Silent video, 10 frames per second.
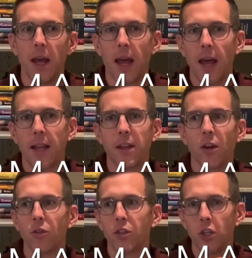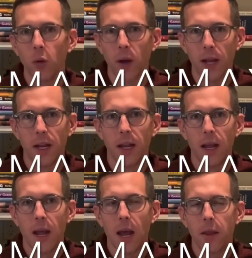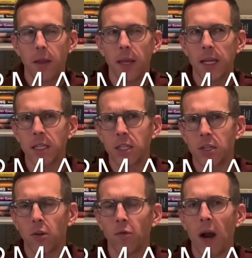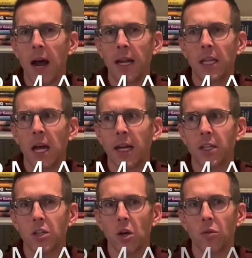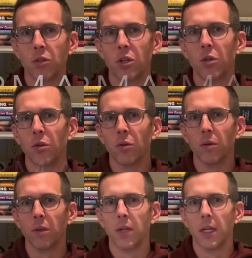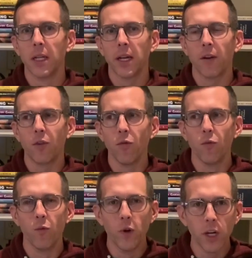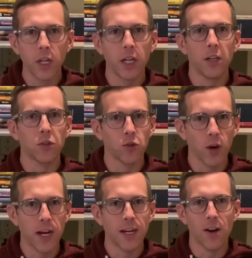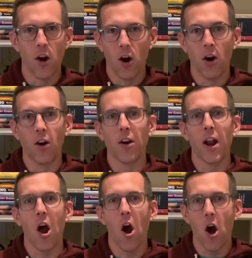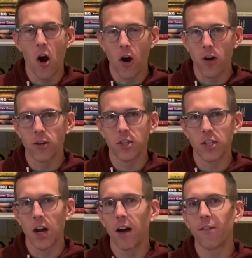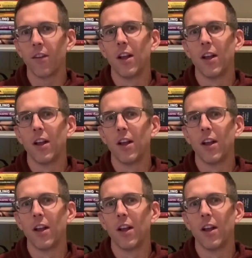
and they'll do it and then they can still ride like zone two. Like if you're really training hard on hard stuff,